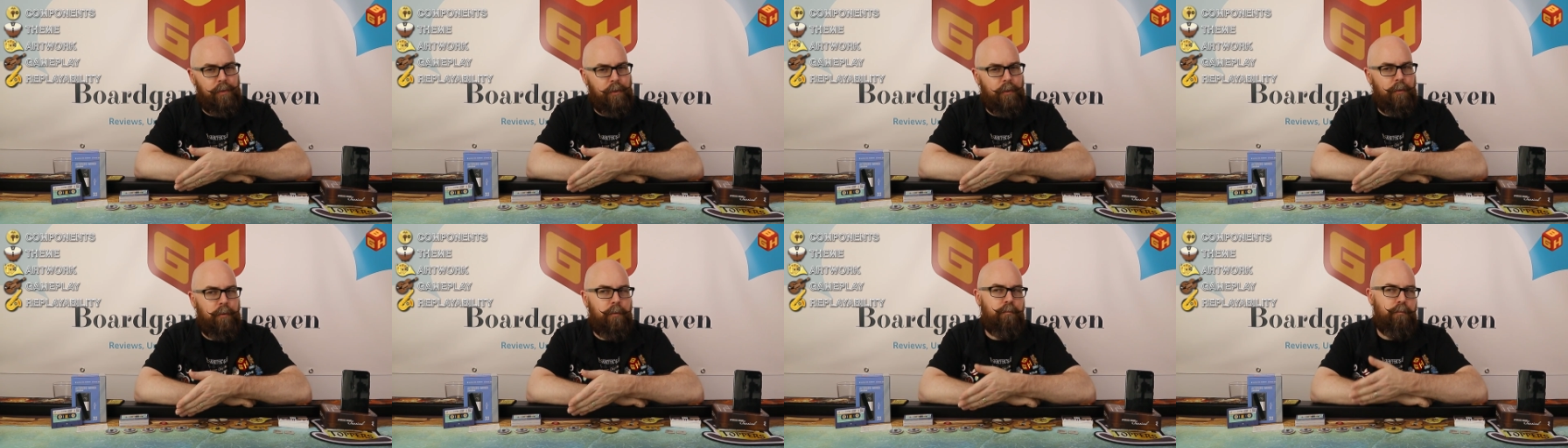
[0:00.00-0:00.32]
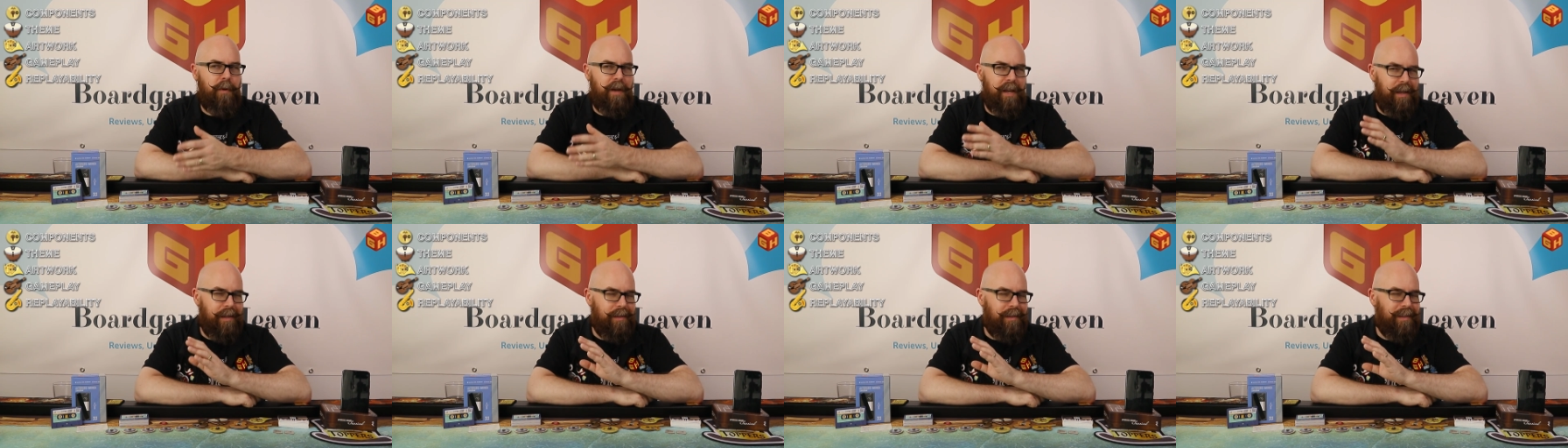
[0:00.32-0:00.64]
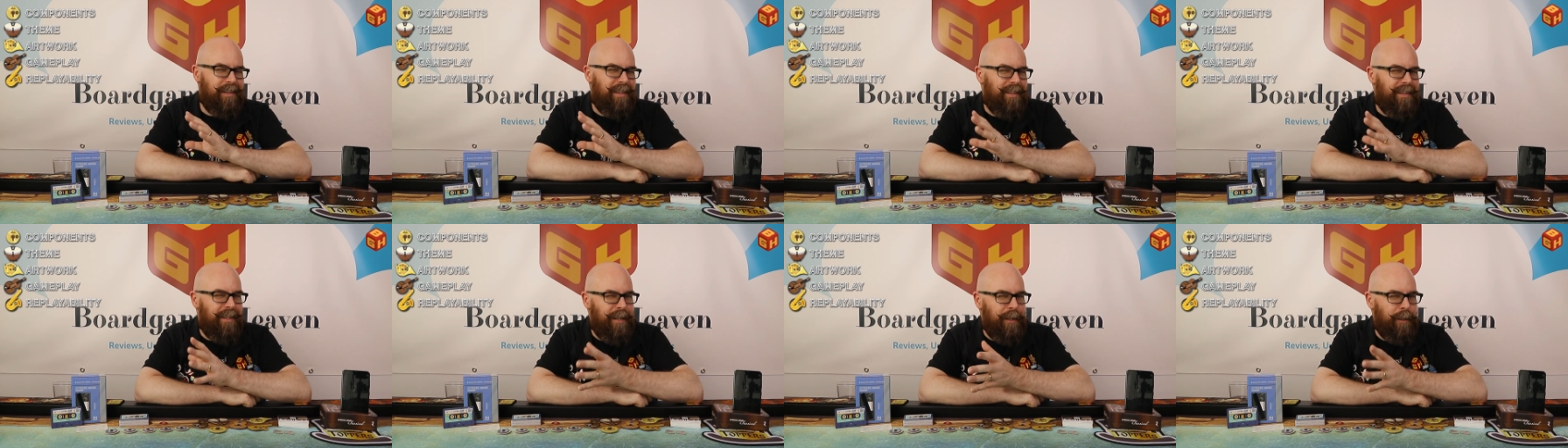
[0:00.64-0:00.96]
to make it a
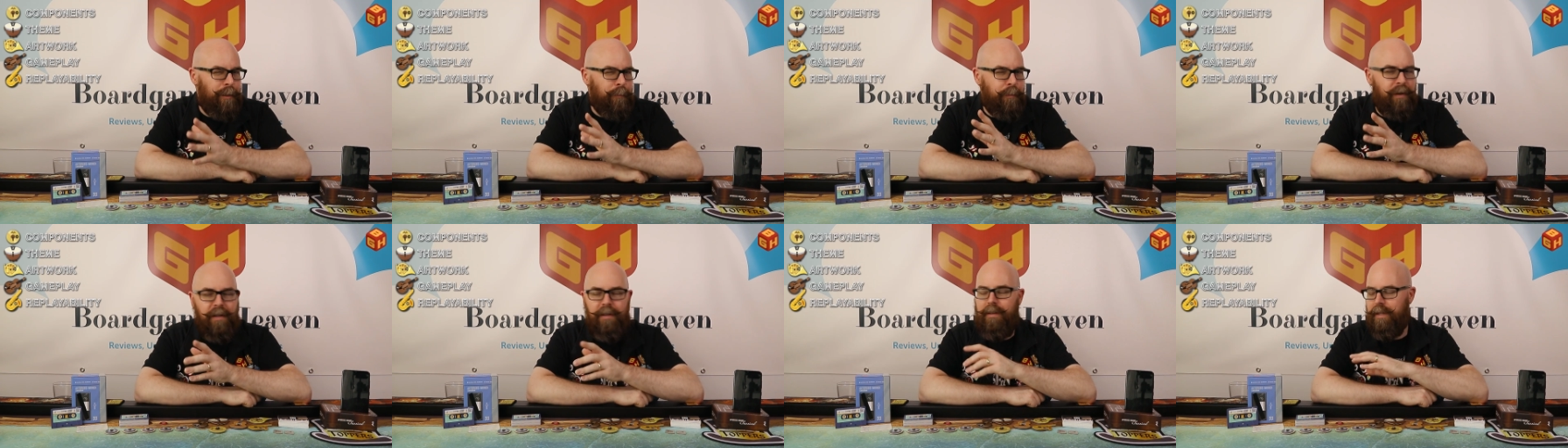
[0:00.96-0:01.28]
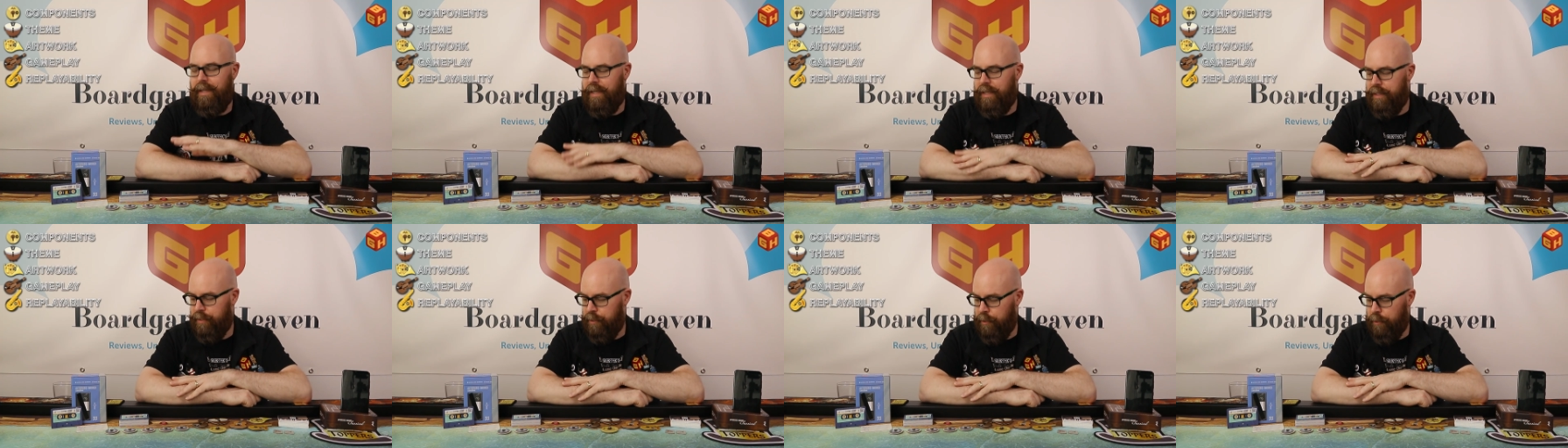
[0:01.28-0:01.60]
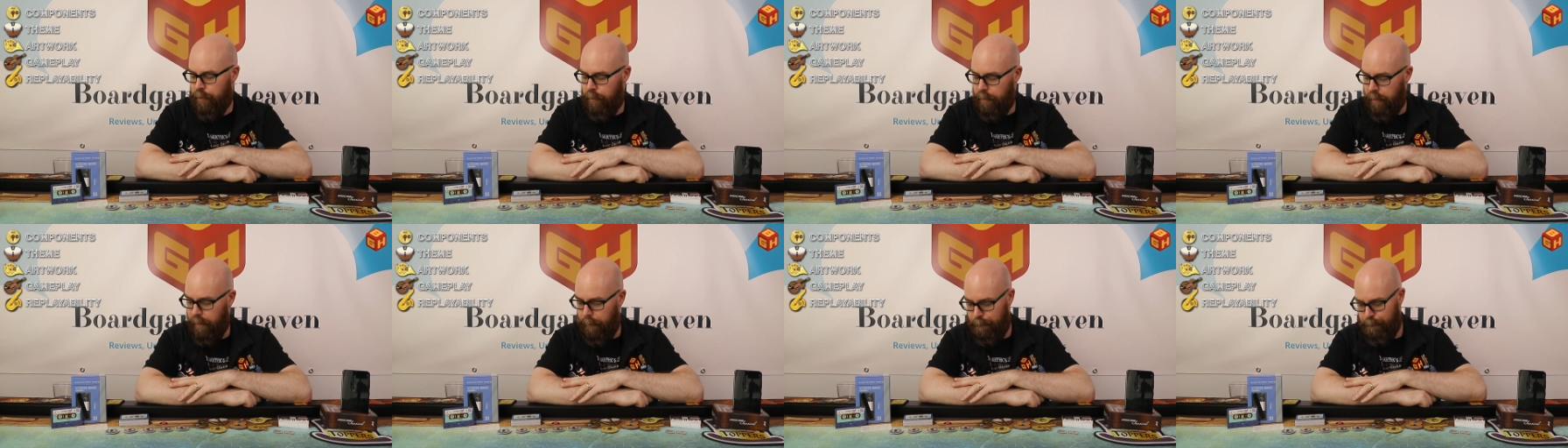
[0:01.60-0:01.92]
little bit
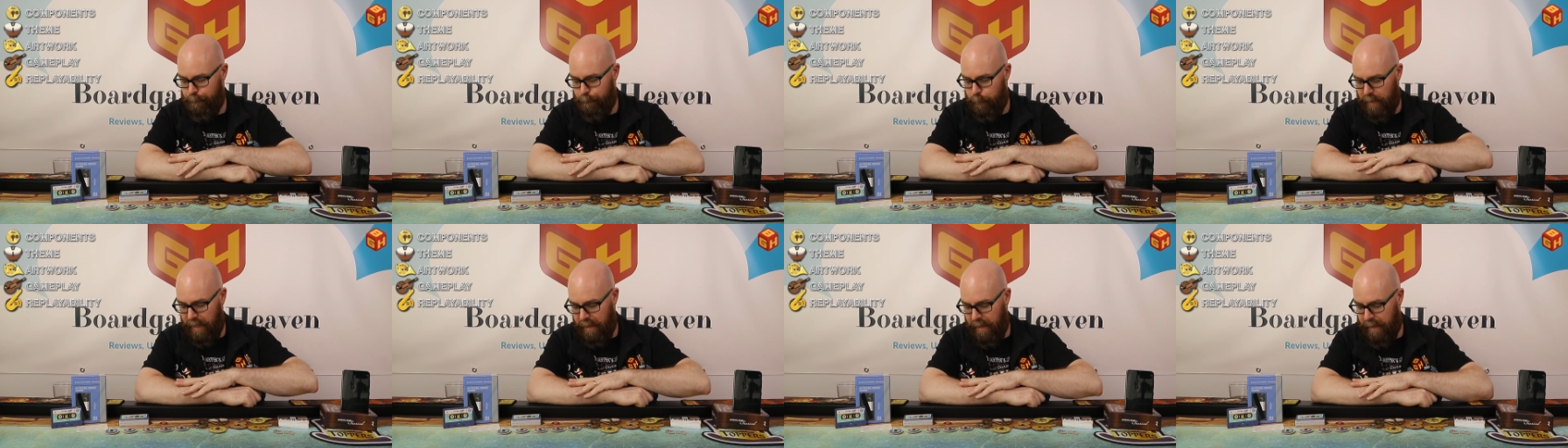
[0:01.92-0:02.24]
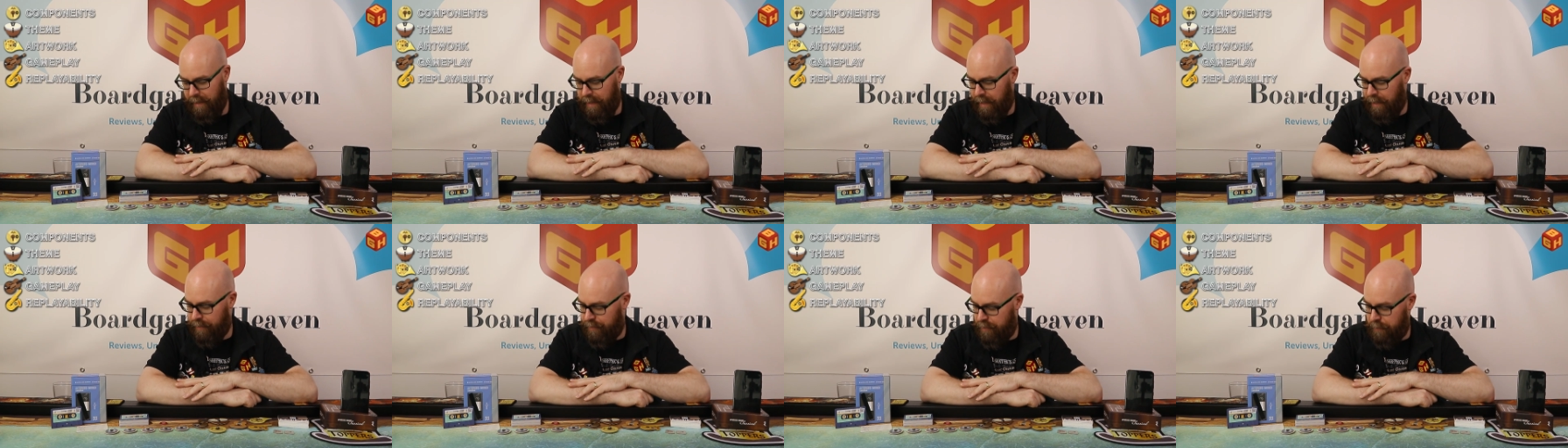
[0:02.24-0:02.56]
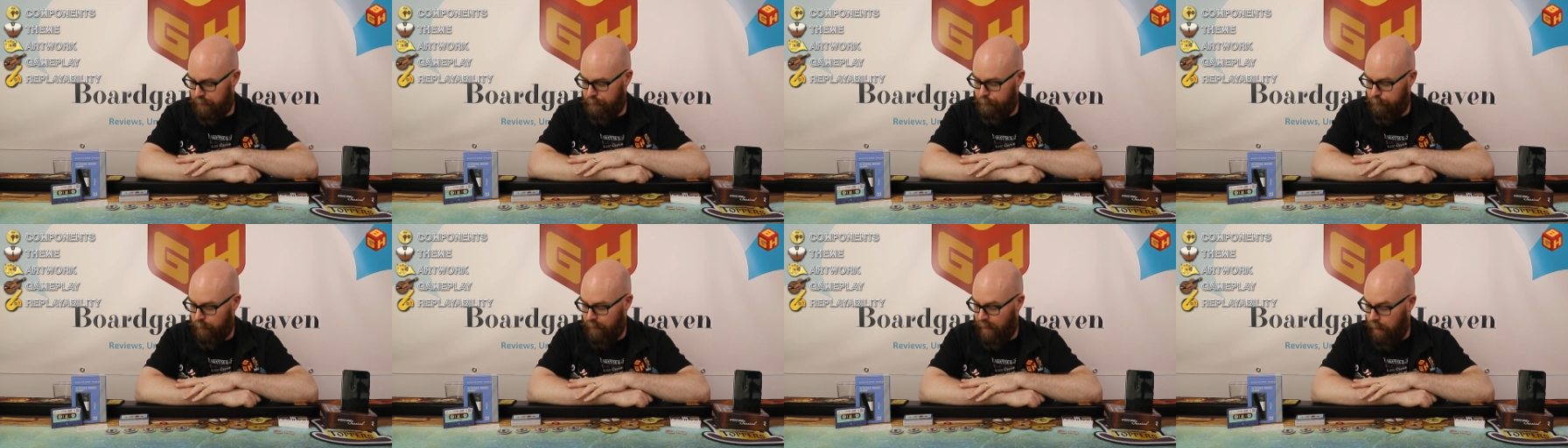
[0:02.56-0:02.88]
easier, I guess.